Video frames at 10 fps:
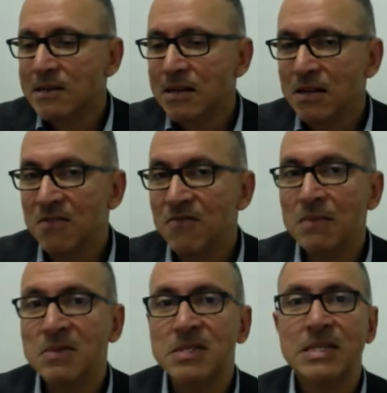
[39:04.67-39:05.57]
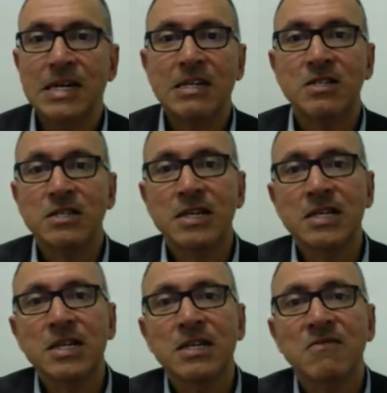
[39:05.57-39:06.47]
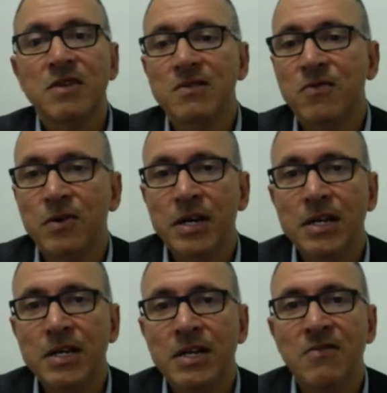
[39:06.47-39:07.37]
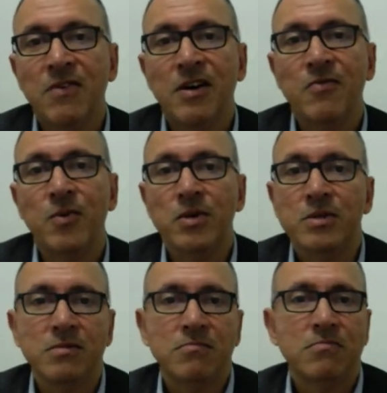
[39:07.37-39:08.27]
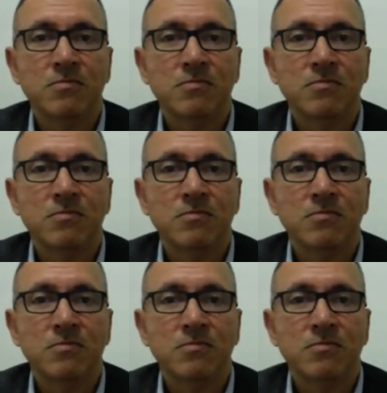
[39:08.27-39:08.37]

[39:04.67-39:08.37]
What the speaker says: A pharmacy technician can get an invite for 80, 85 points.